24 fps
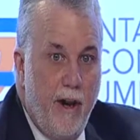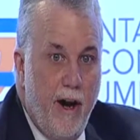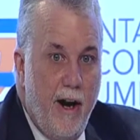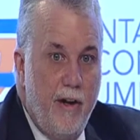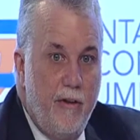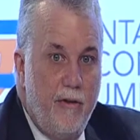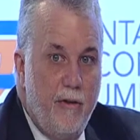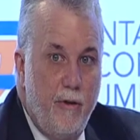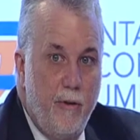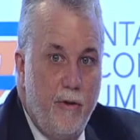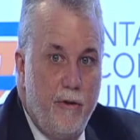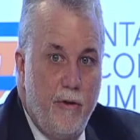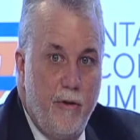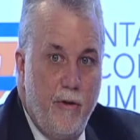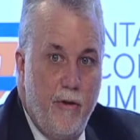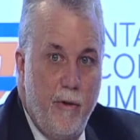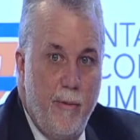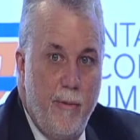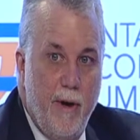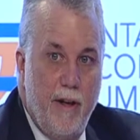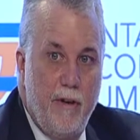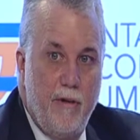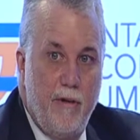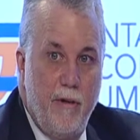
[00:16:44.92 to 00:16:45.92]
high schools in
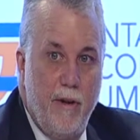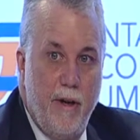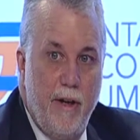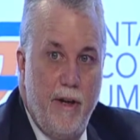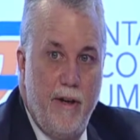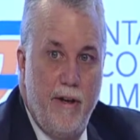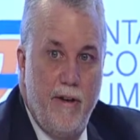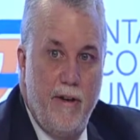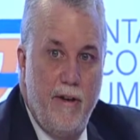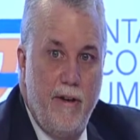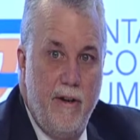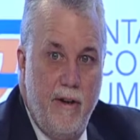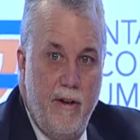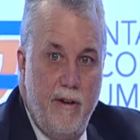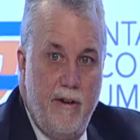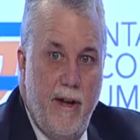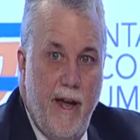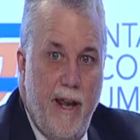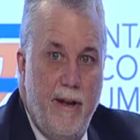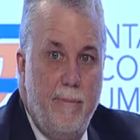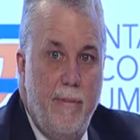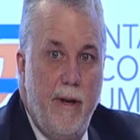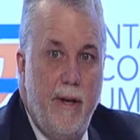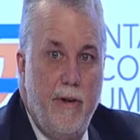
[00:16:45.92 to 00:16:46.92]
Quebec today.
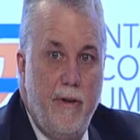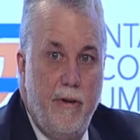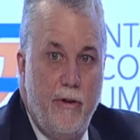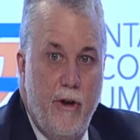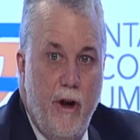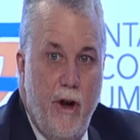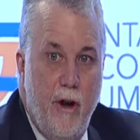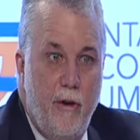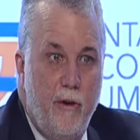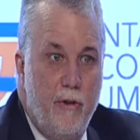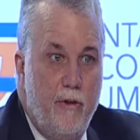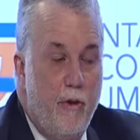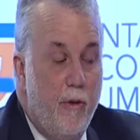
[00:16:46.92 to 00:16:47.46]
$10 billion.